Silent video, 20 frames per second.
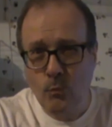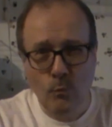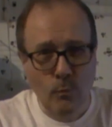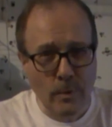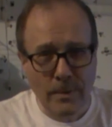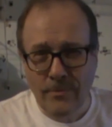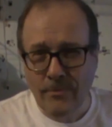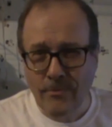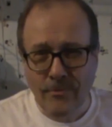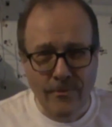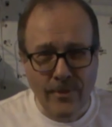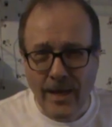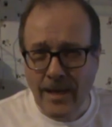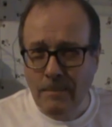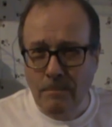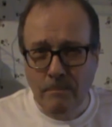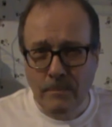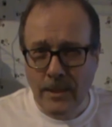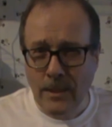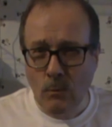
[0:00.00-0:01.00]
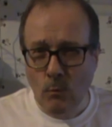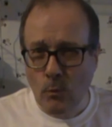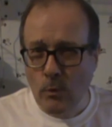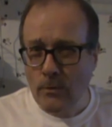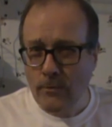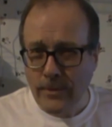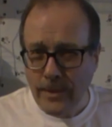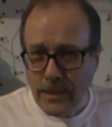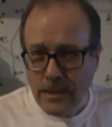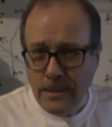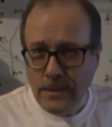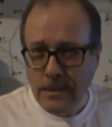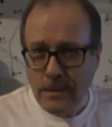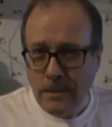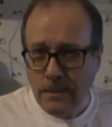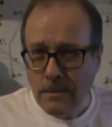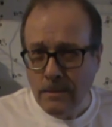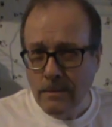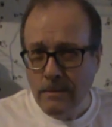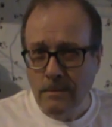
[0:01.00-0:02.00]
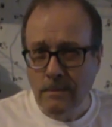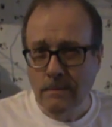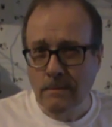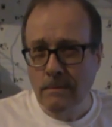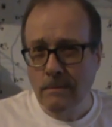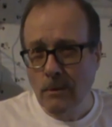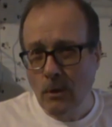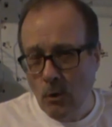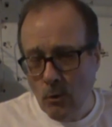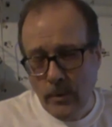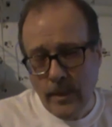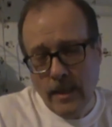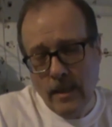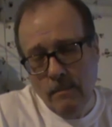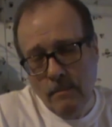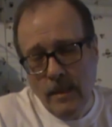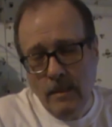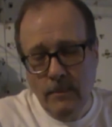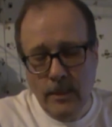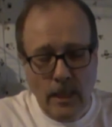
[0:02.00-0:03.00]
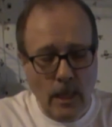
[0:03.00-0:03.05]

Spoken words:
Wouldn't that be worth it? Okay, maybe